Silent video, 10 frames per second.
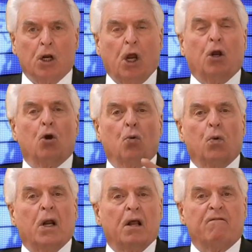can you
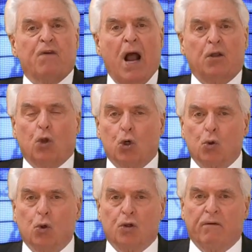really find the
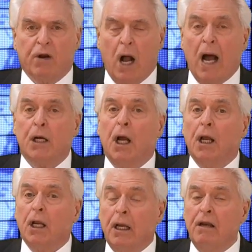truth of God
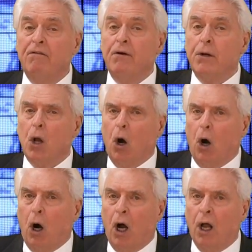even
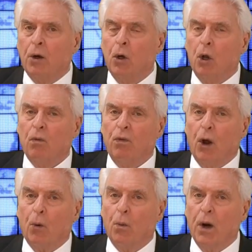on
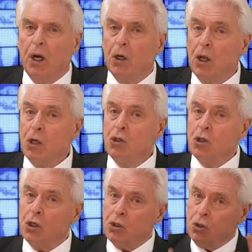the
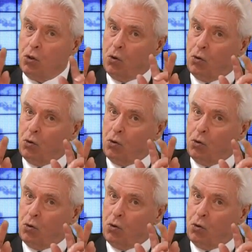religious